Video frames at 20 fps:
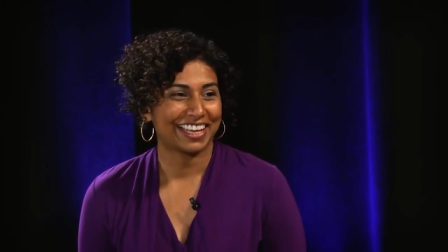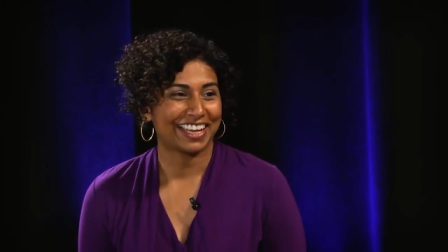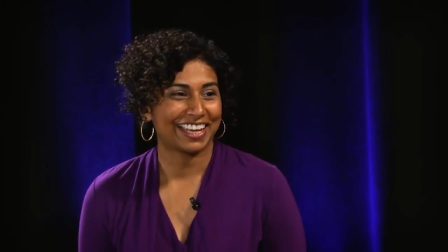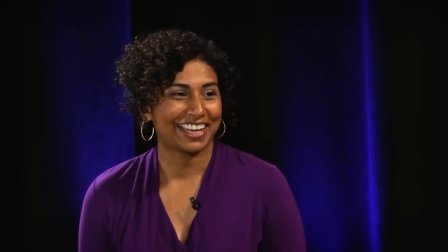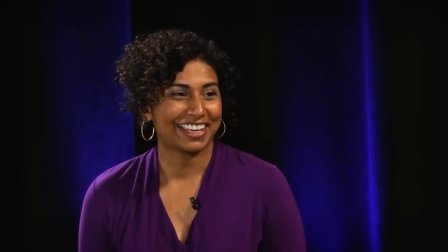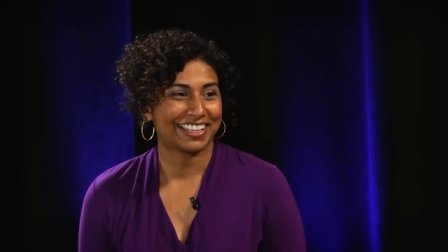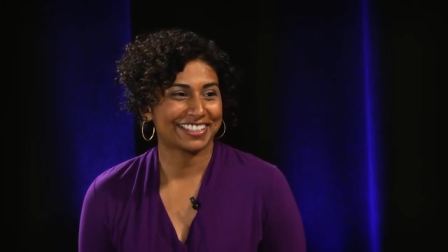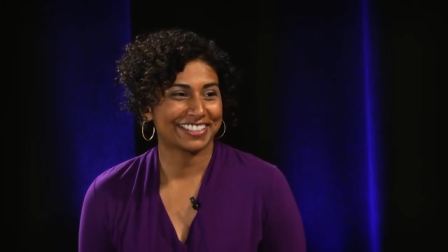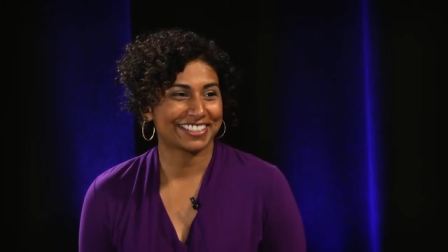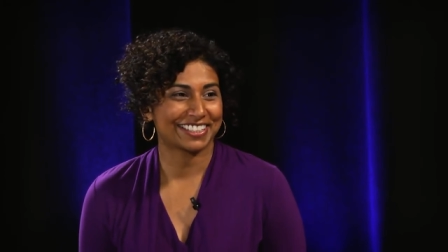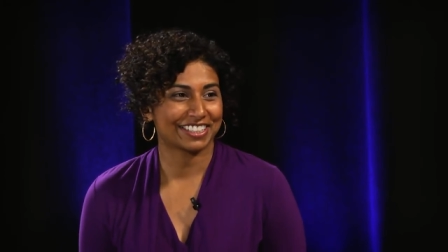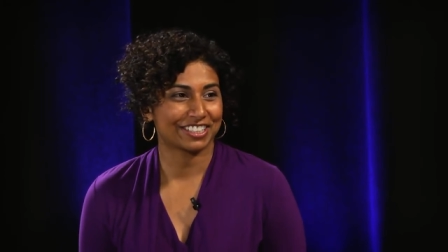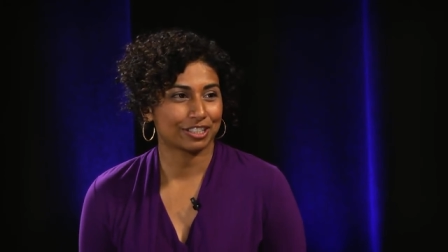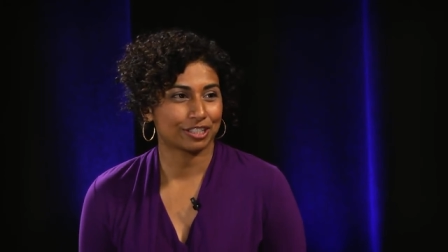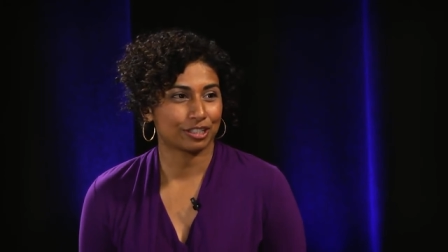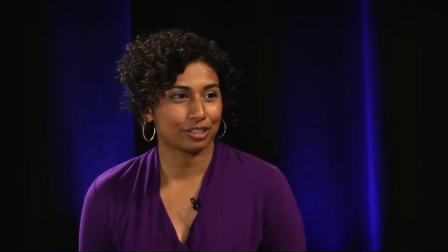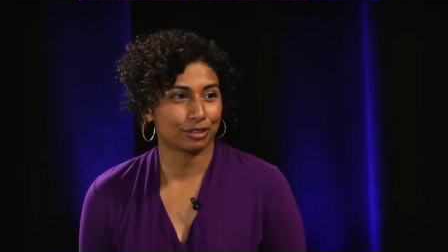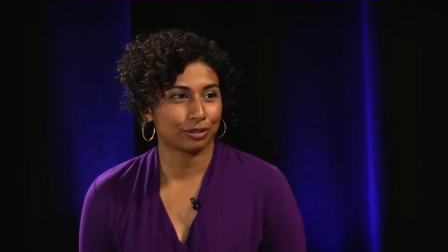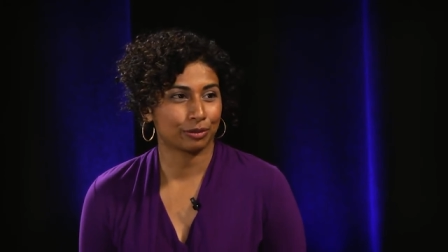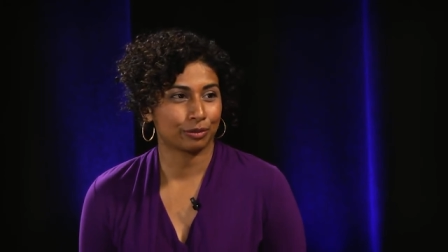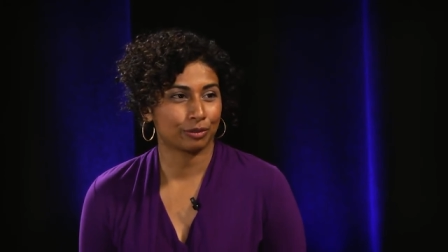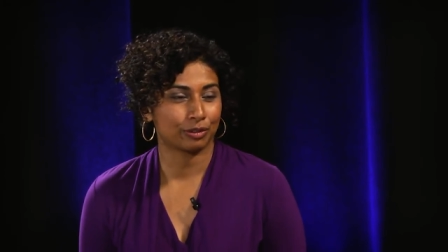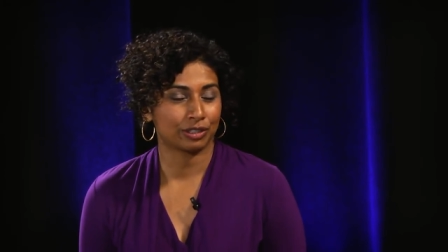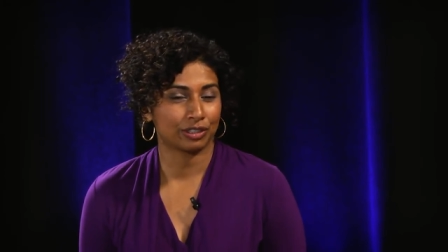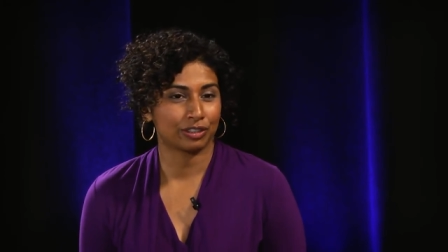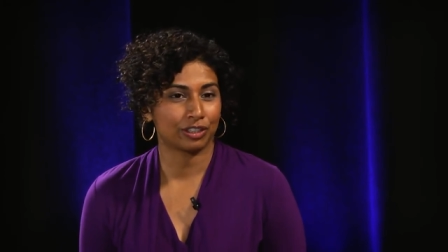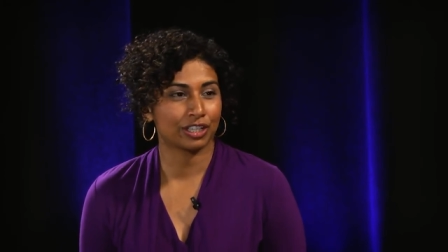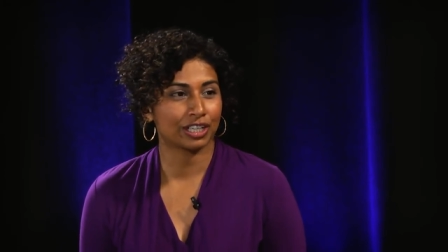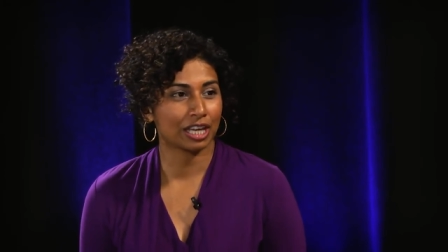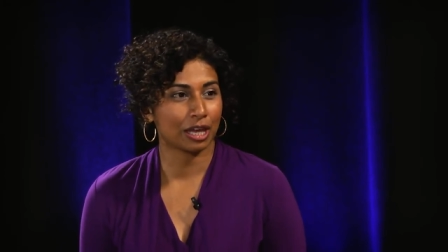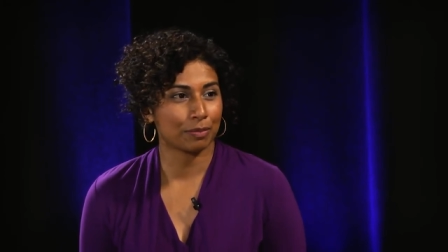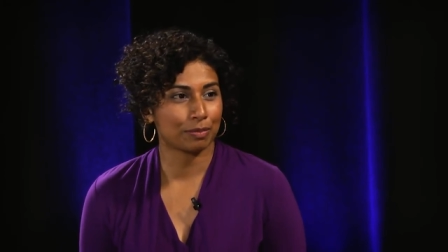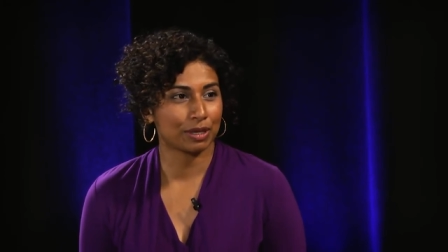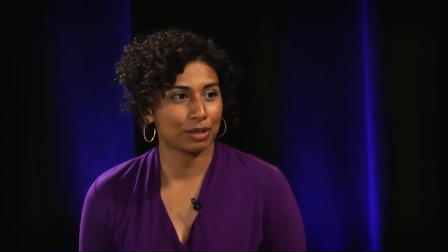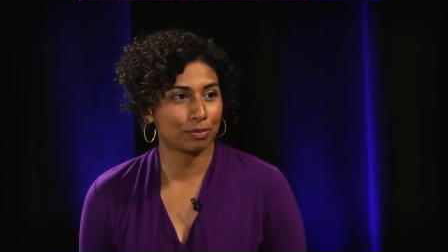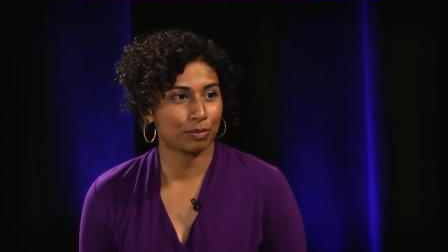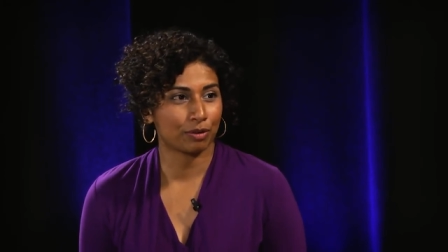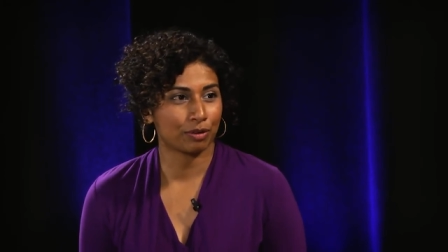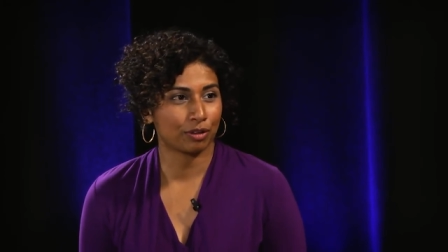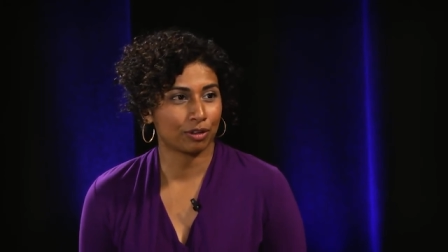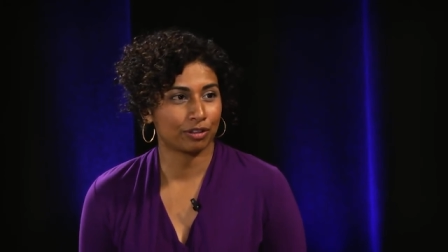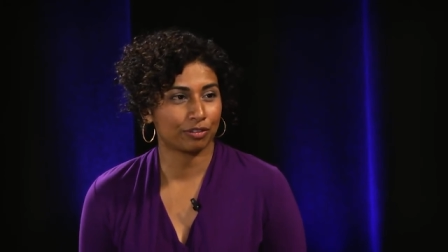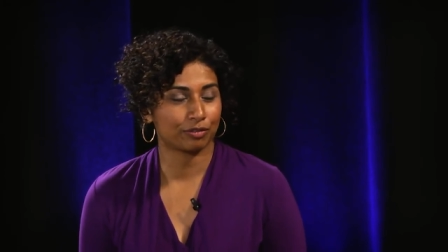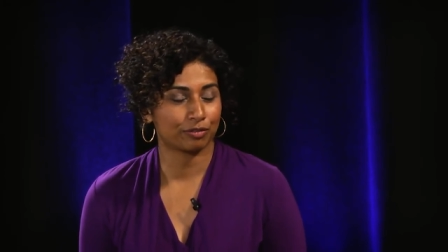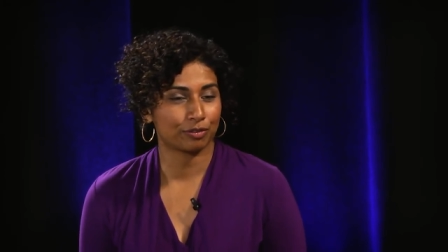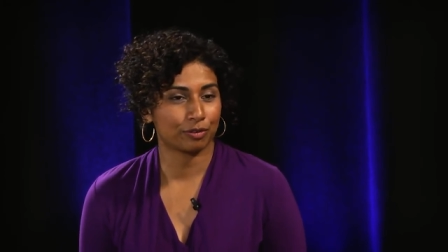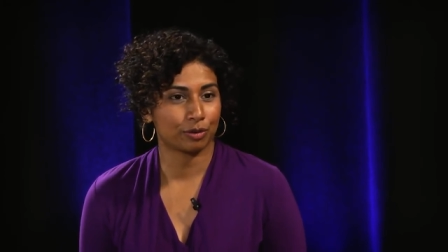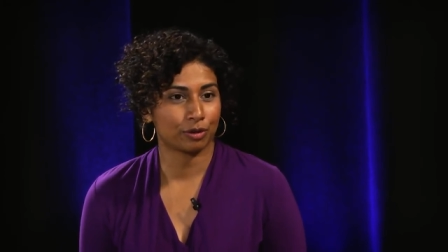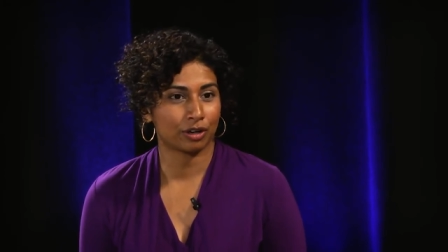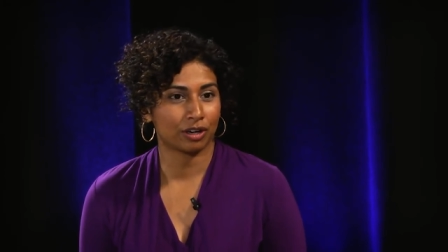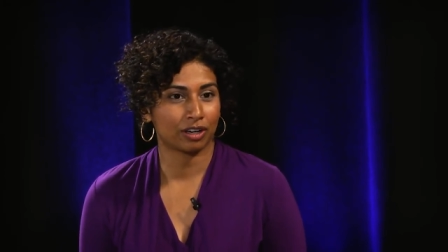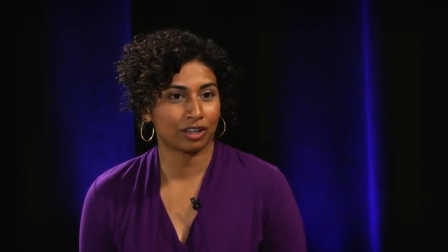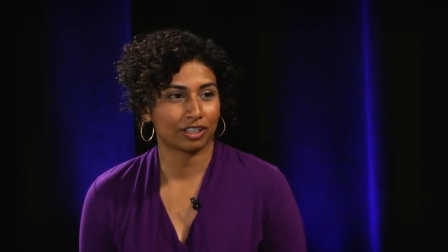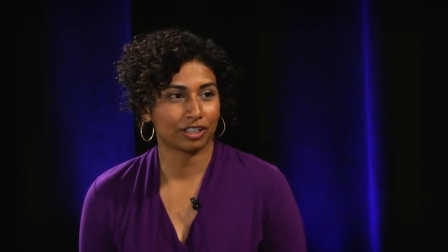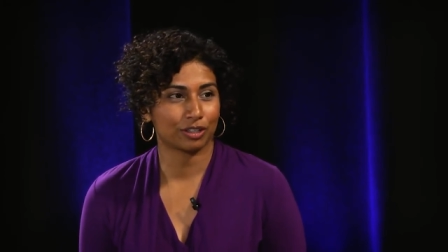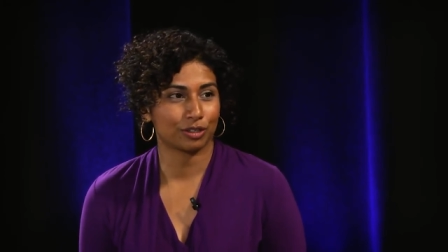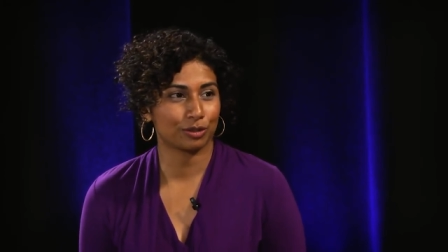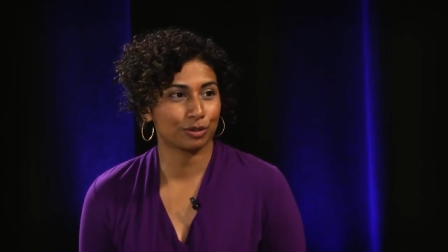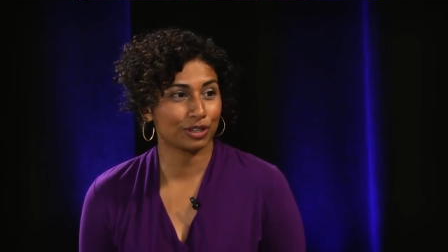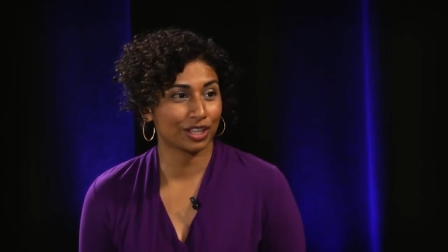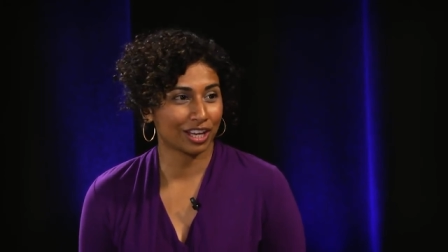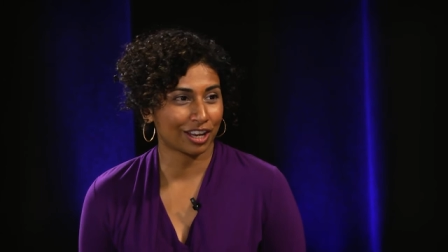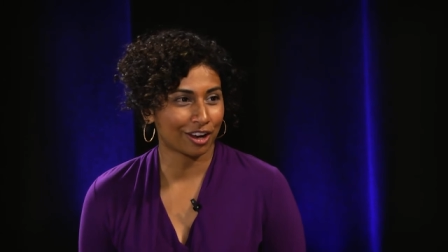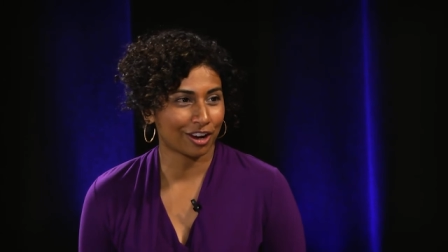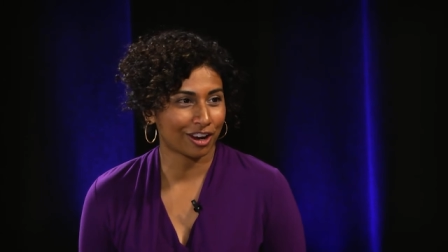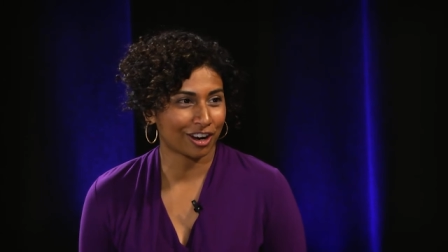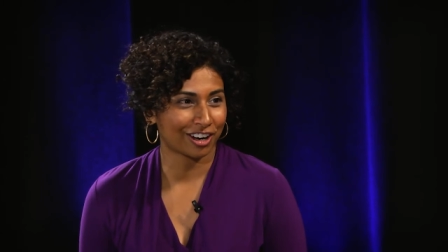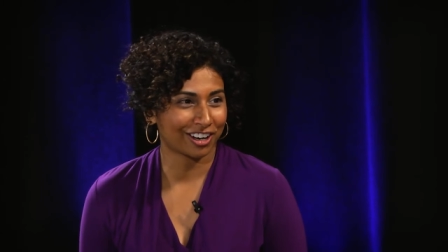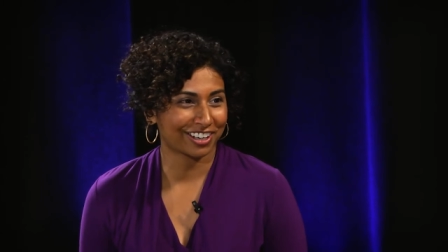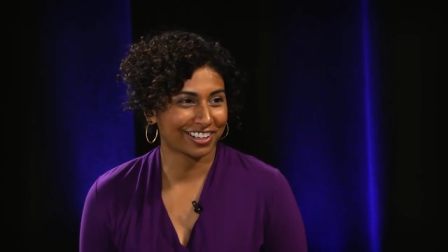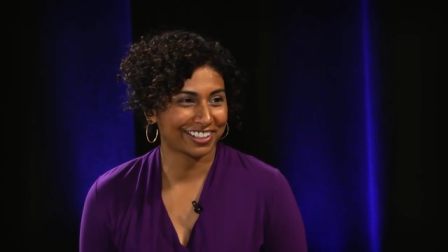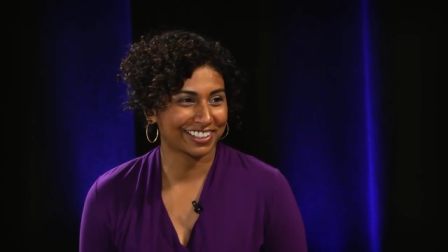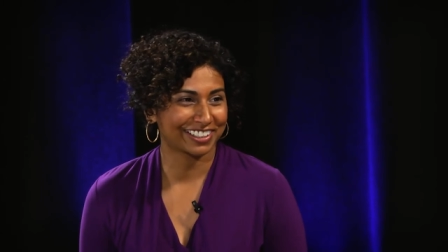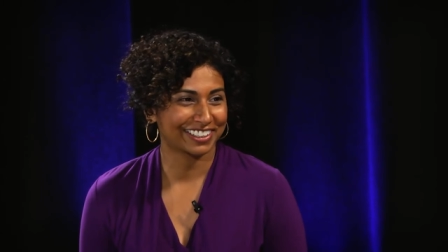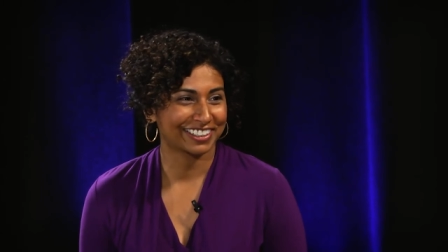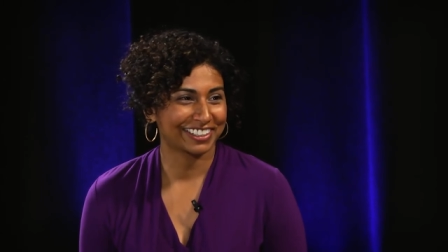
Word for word: and to look at people for who they are,